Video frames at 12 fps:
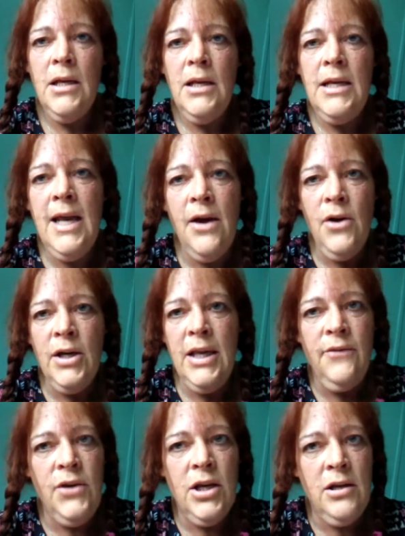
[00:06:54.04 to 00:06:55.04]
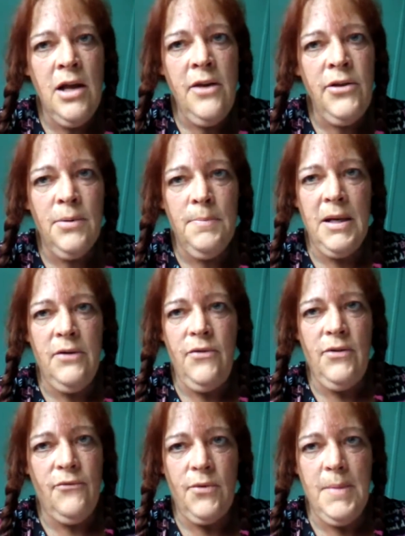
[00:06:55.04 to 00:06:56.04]
Now I'll give you another bit of
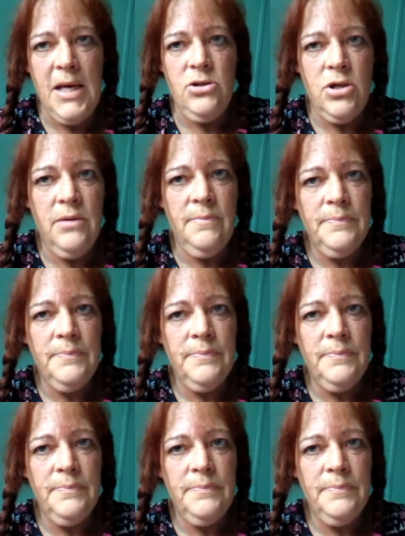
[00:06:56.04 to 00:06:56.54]
information.